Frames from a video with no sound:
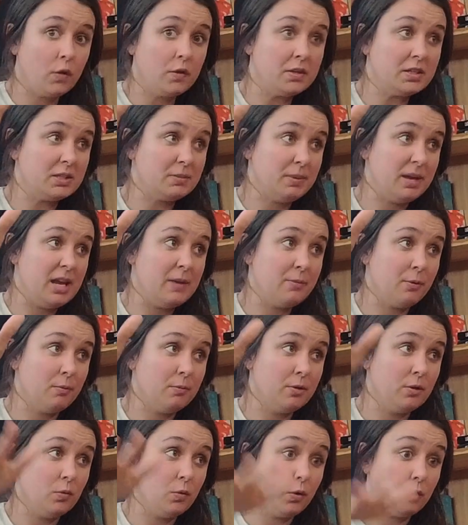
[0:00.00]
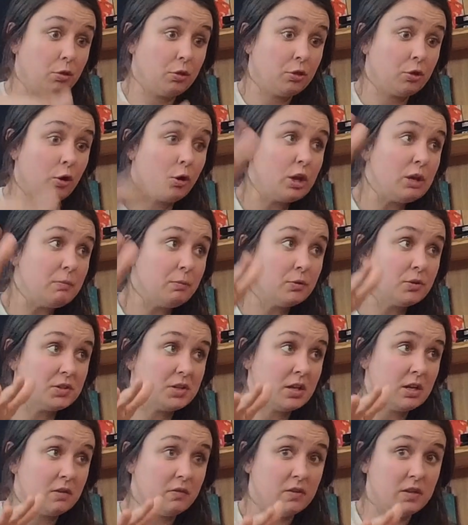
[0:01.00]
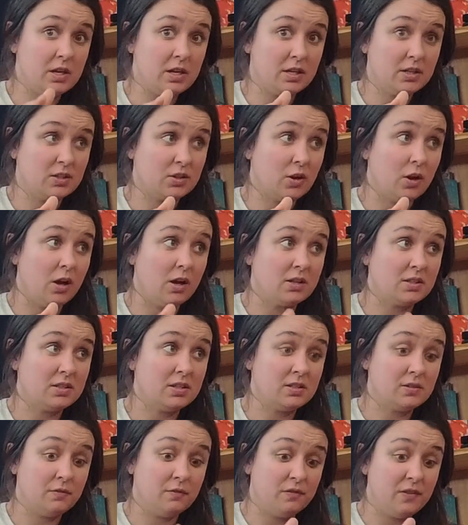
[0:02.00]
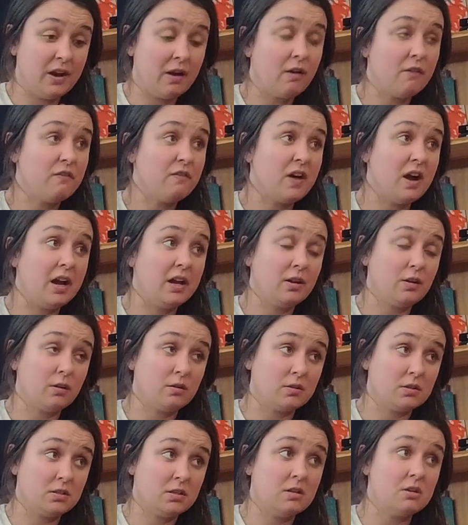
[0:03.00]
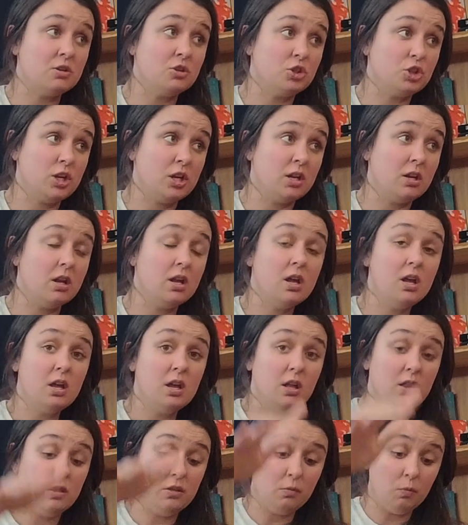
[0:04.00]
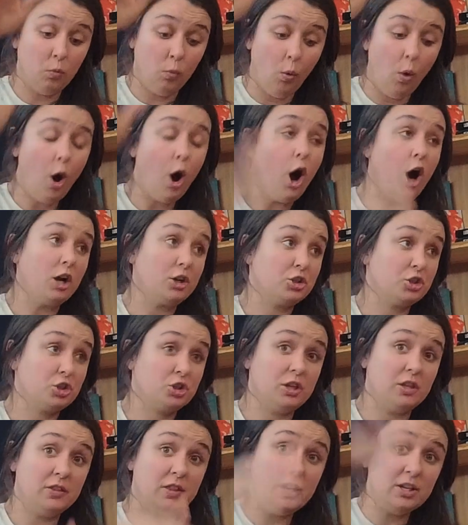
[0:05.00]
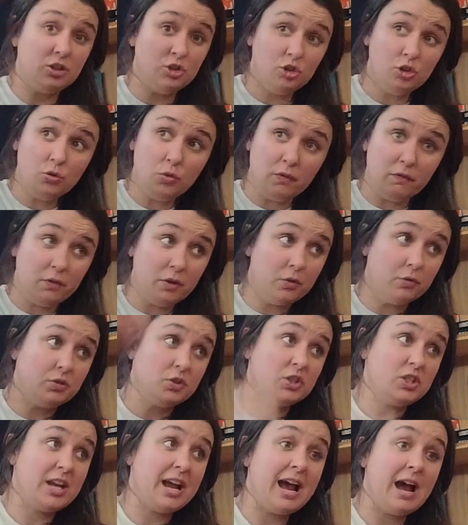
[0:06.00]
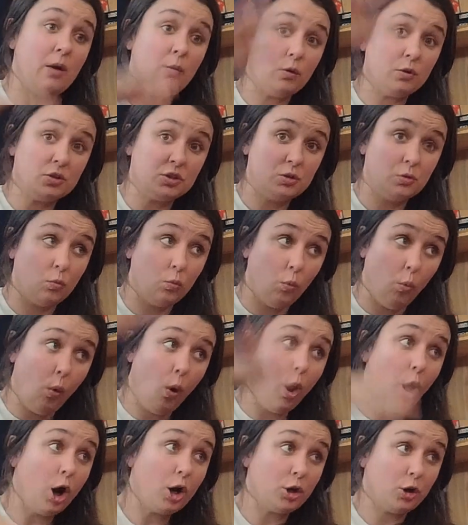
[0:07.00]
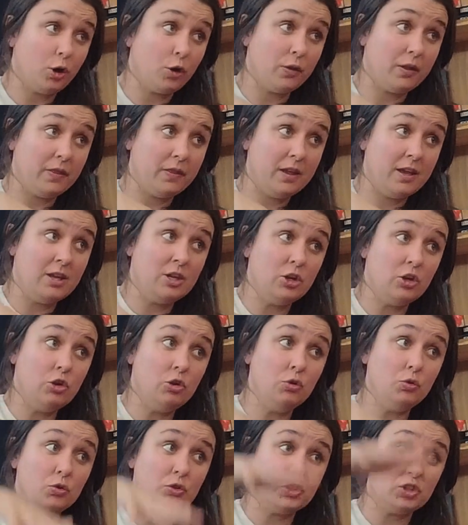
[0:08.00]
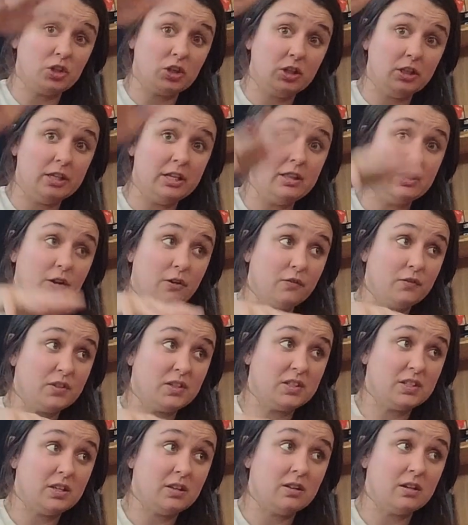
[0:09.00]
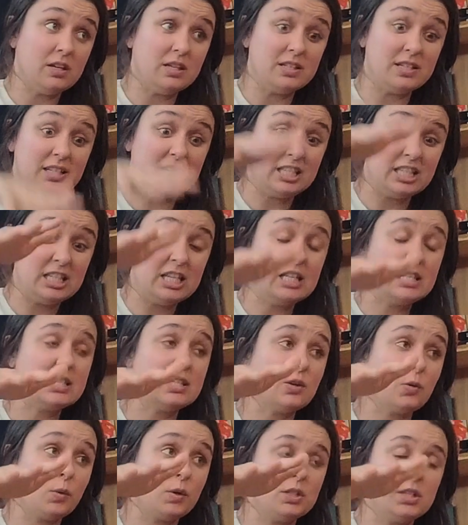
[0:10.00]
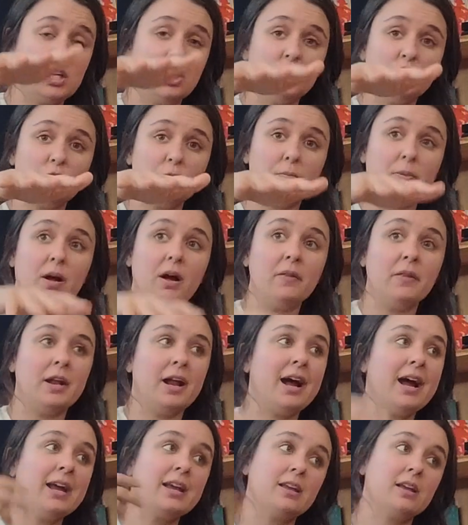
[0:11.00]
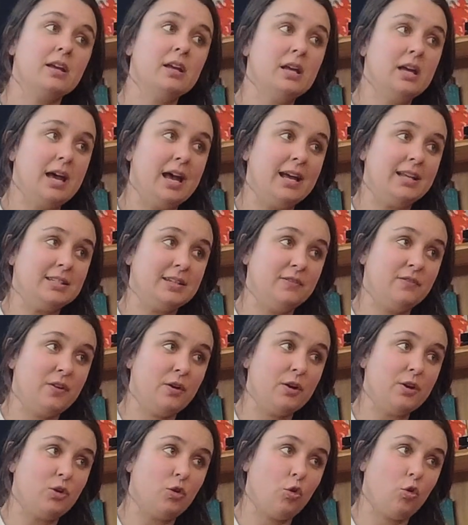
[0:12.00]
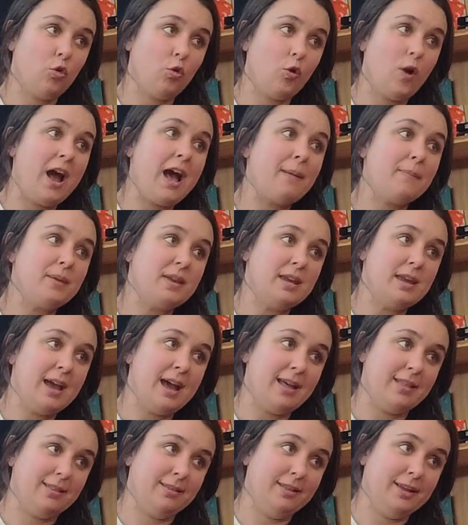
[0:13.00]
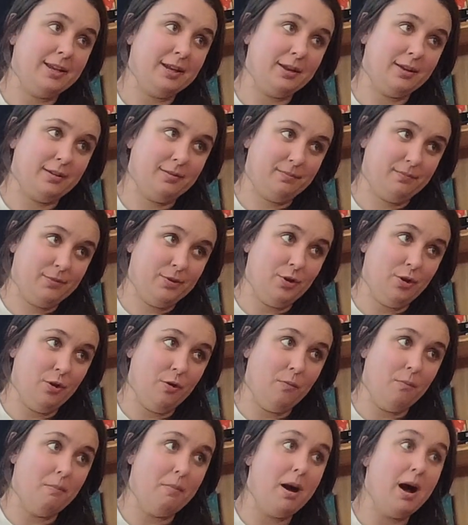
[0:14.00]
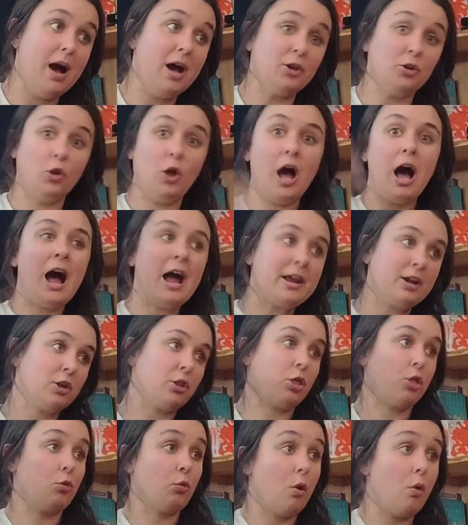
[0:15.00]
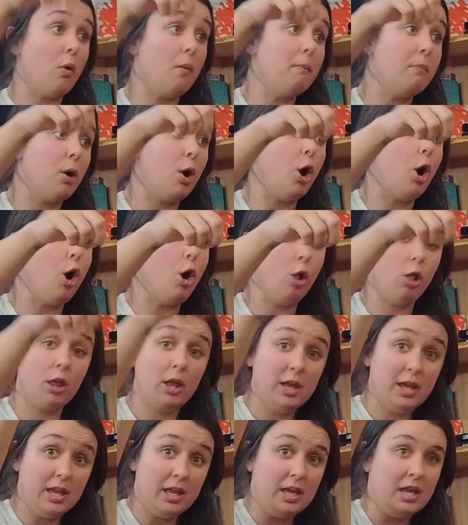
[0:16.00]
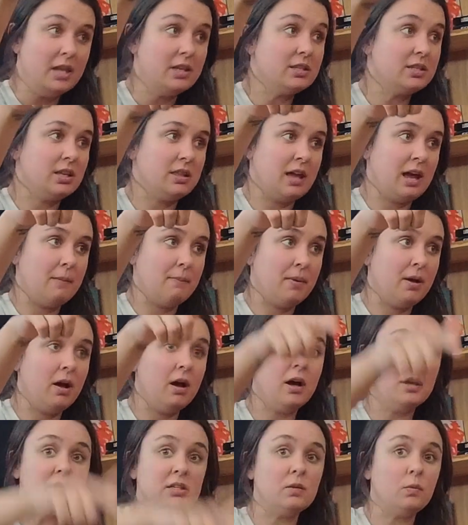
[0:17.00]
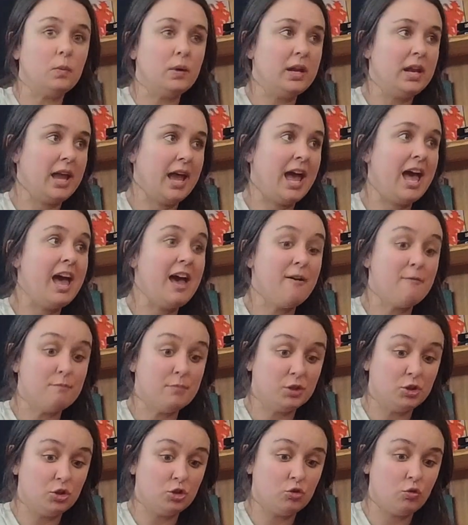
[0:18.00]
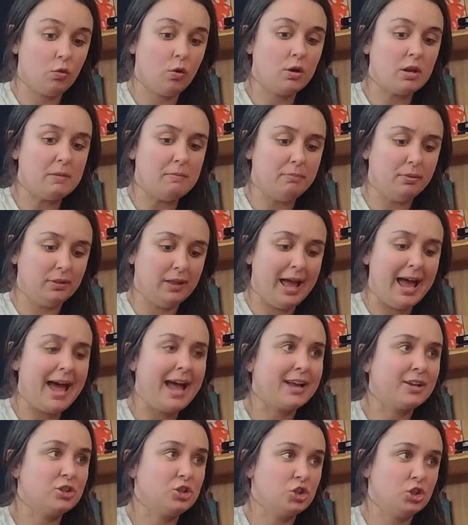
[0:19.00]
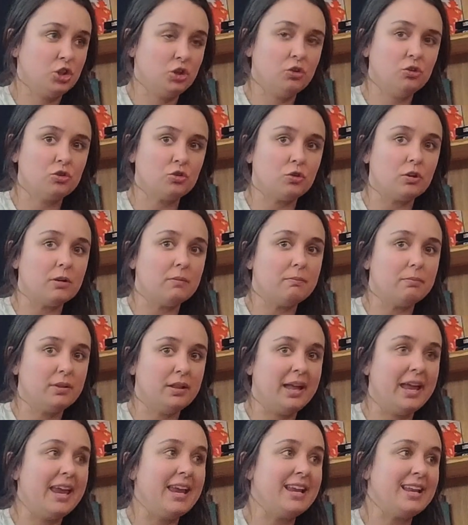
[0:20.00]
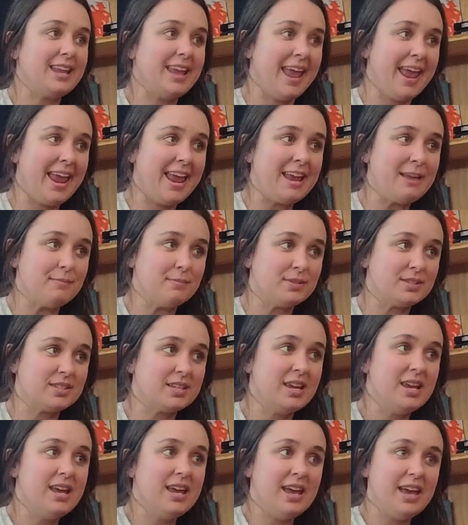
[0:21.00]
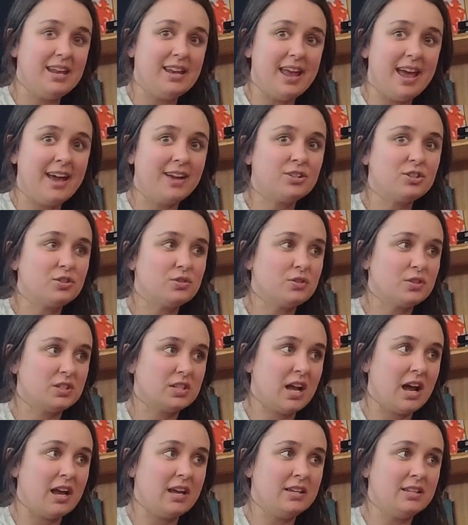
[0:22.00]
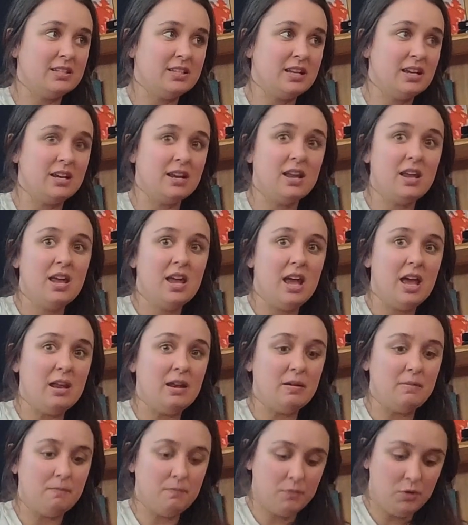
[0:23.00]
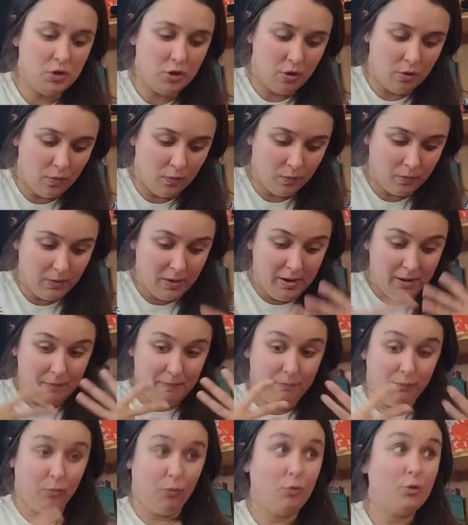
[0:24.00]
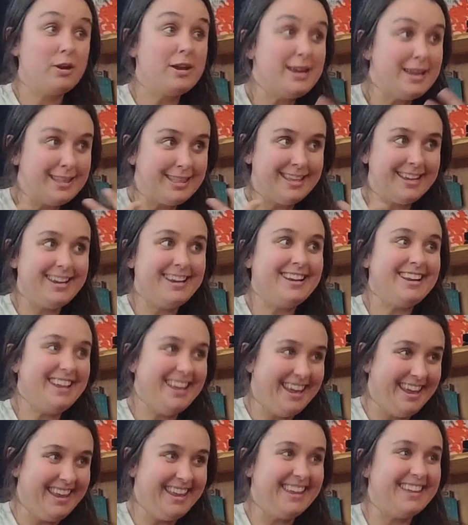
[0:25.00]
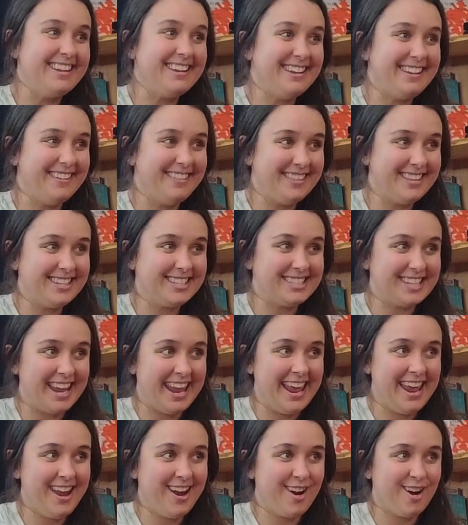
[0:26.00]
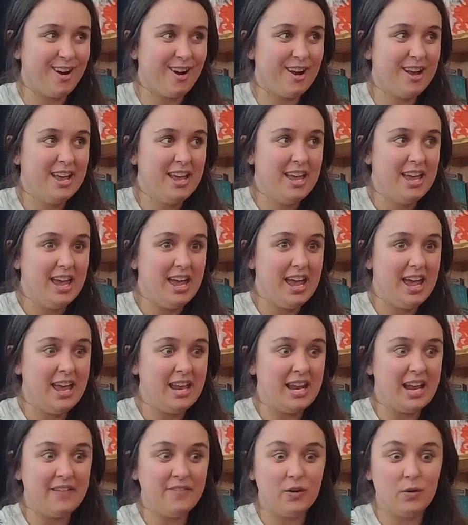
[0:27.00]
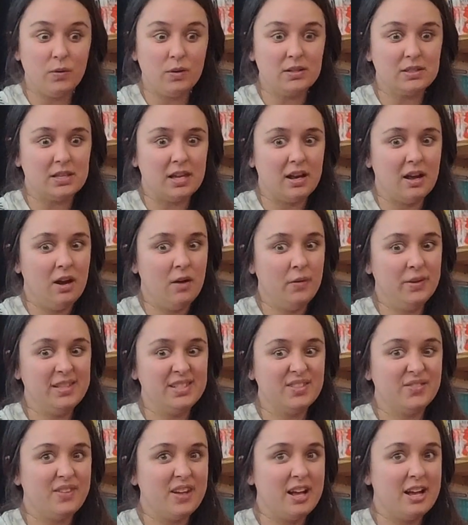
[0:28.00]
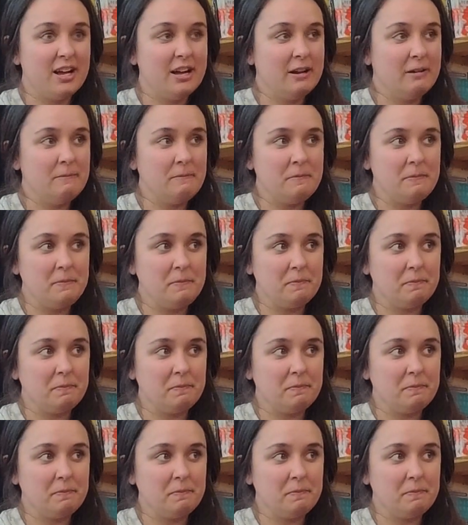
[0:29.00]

this paper mill, where 30% of the exhaust is a verified carcinogen, the wash that they do of those towers, the water that they use to clean their facilities, it sits in a retention pond that I, as a very crappy athletic, you know, model, I could throw a ball into that pond. And we have majority Black children playing games and exercising and, you know, breathing in this air. And everyone's like, oh, it's fine.